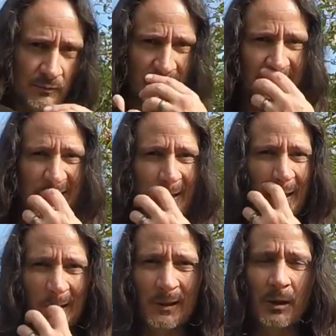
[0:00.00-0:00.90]
we're going to see
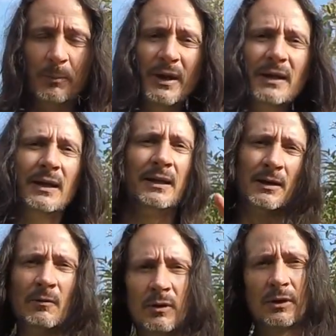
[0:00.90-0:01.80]
in a little bit,
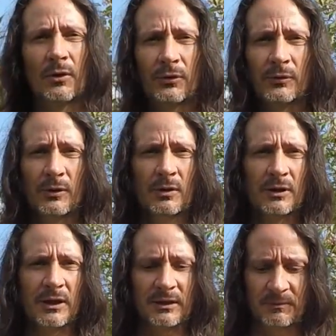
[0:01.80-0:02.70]
we'll go through,
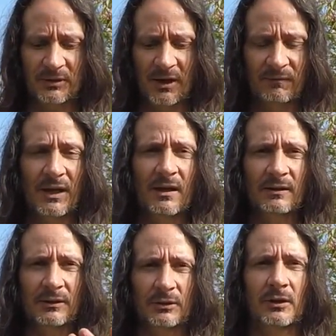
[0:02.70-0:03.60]
cut some stuff
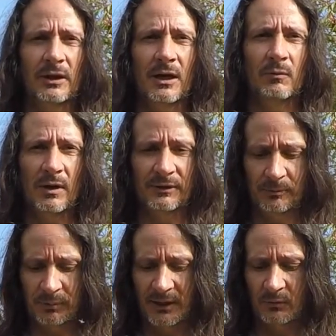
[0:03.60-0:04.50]
down, and show you how well this
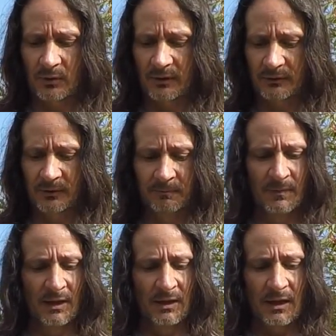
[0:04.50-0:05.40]
blade works.
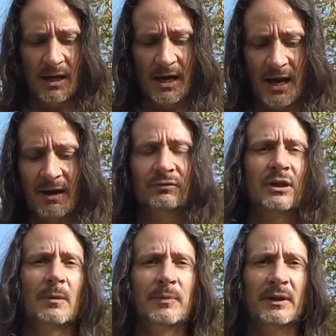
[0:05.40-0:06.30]
I have
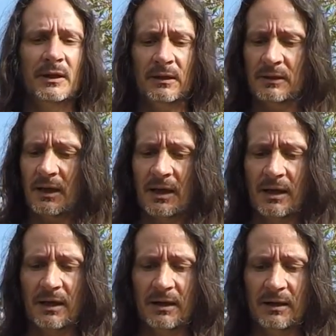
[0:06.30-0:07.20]
sharpened it.
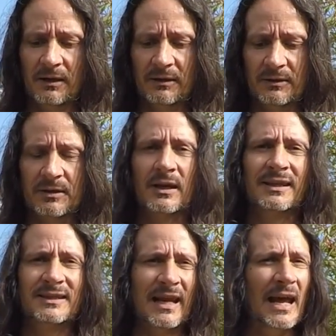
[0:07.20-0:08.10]
It is
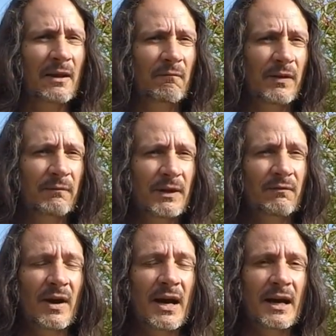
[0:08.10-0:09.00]

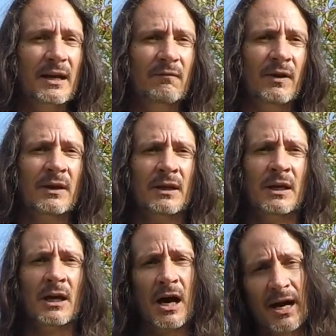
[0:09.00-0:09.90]
1055
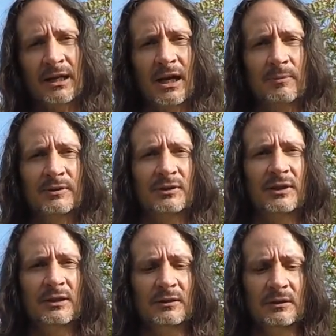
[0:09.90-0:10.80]
high carbon
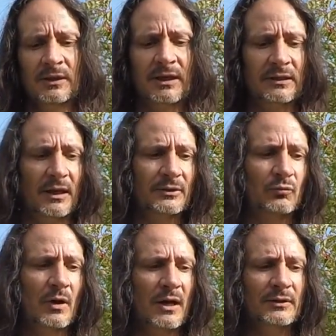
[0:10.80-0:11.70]
steel. It does
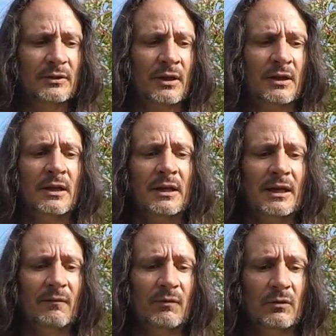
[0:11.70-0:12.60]
rust
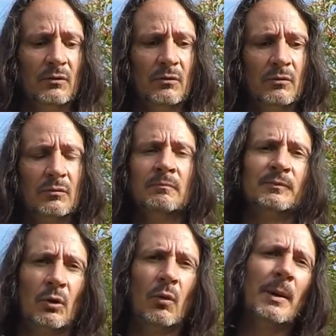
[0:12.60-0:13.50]
if you
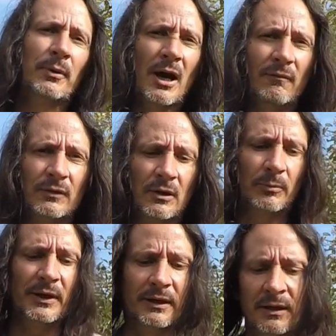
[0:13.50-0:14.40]
don't wipe it off a little
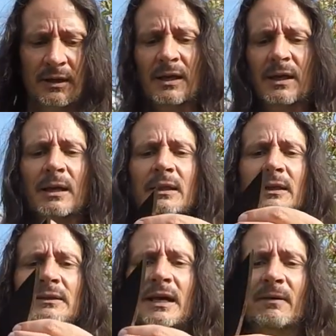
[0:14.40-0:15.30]
bit. It
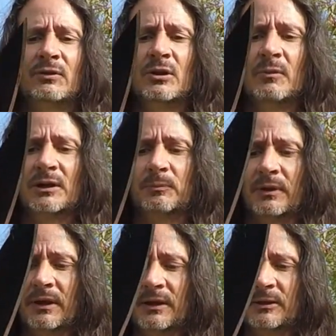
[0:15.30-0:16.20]
doesn't have too much
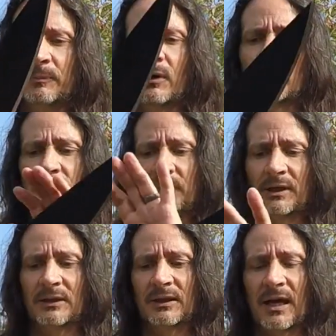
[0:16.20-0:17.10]
blade exposed
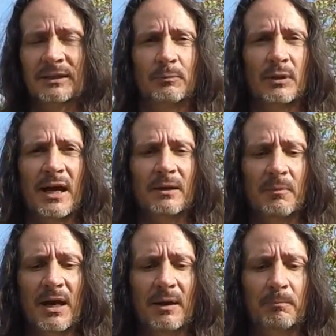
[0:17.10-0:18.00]
because it has a black
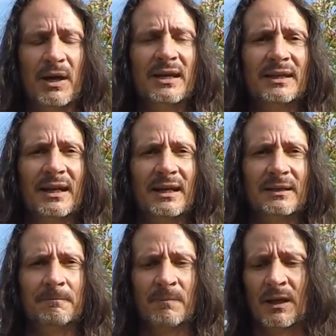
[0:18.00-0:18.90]
mat baked
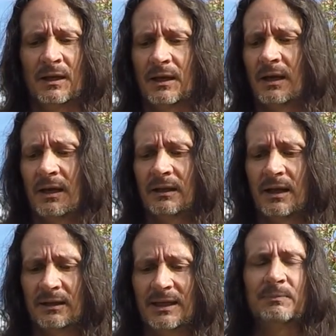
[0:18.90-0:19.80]
on, and
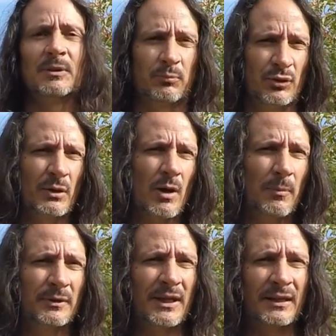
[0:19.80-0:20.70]
that keeps it pretty well
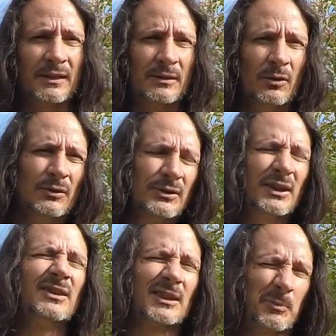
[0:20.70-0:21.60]
protected. Cold
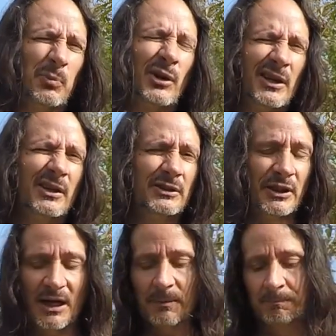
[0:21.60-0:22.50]
steel does a pretty good
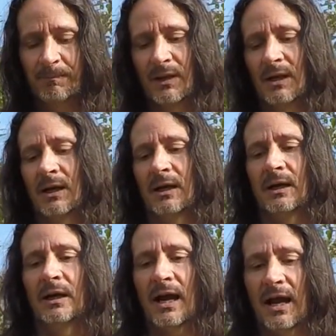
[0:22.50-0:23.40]
job.
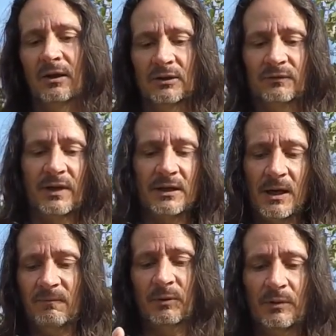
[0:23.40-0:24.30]
Handle is very
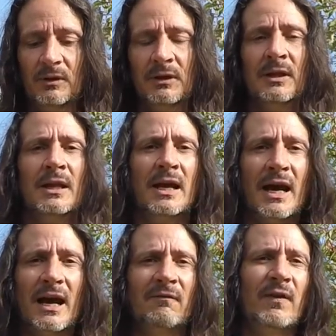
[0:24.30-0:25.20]
comfortable.
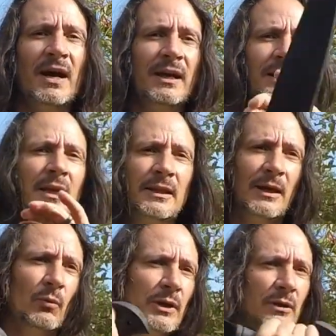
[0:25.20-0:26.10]
I find
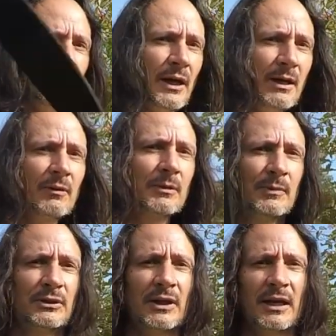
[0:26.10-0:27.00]
that when you're cutting with a
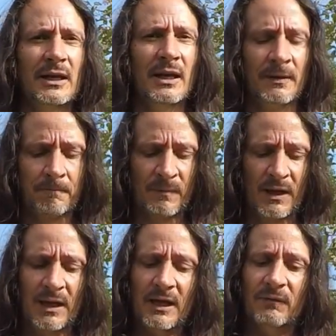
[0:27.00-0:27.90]
machete,
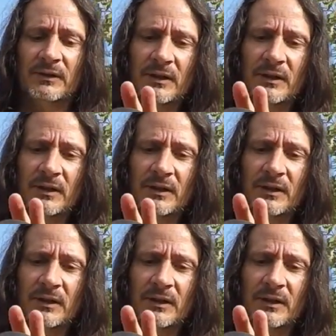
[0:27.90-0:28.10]
if it's